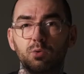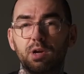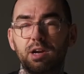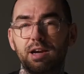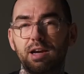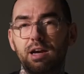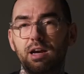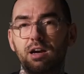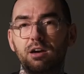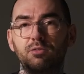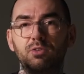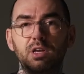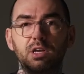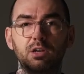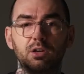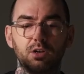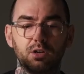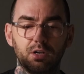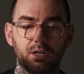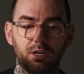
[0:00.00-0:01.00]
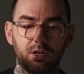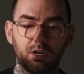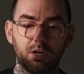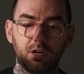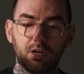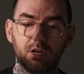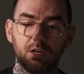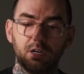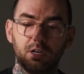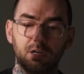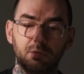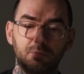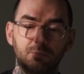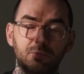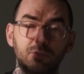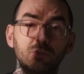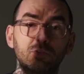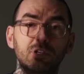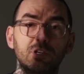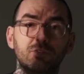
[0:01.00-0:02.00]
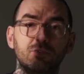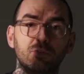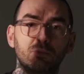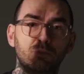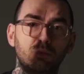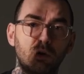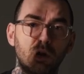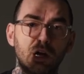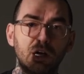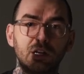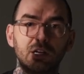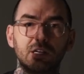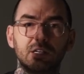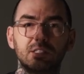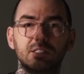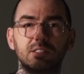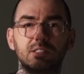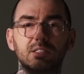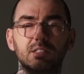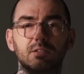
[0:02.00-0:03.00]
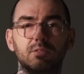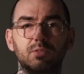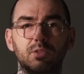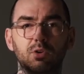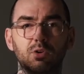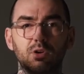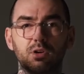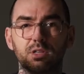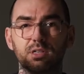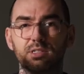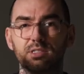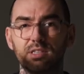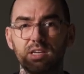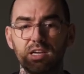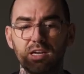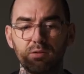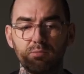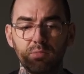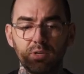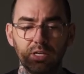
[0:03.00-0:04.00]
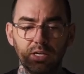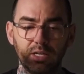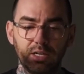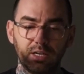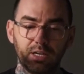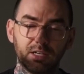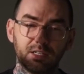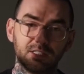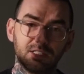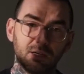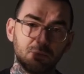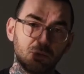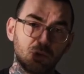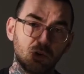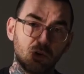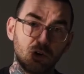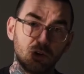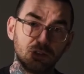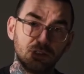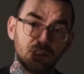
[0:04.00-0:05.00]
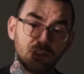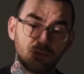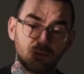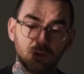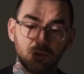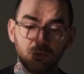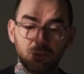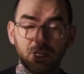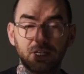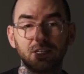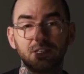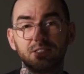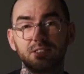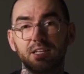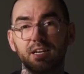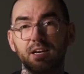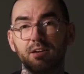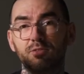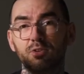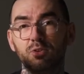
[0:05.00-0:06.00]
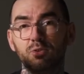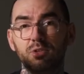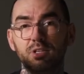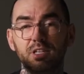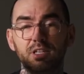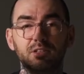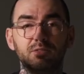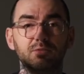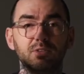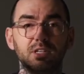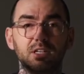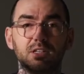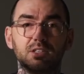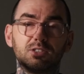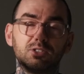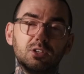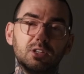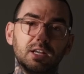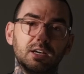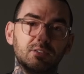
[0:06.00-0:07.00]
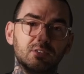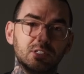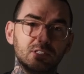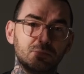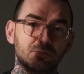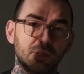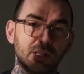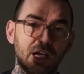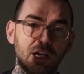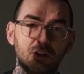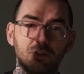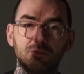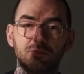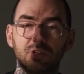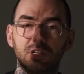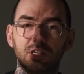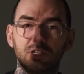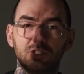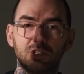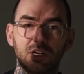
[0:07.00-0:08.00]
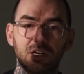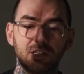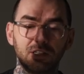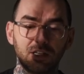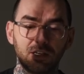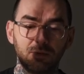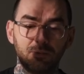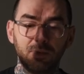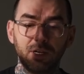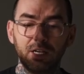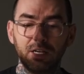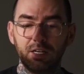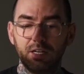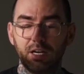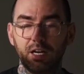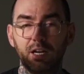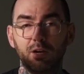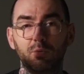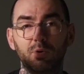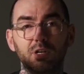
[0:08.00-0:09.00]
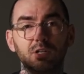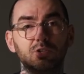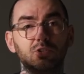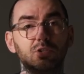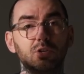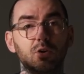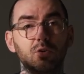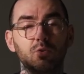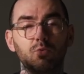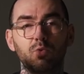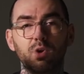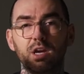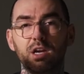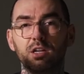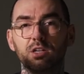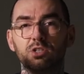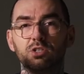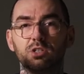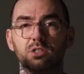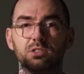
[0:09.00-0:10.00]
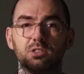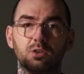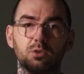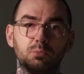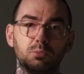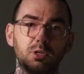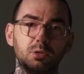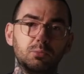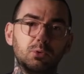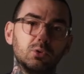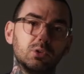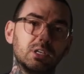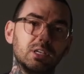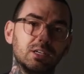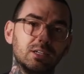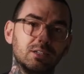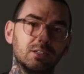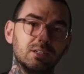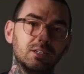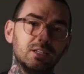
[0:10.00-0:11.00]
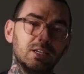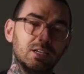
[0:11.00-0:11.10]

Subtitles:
what I have here are a few different products. They're all the same, except they're all different because they have a unique finish. So they have a splatter finish on them. And I want to show a range so people can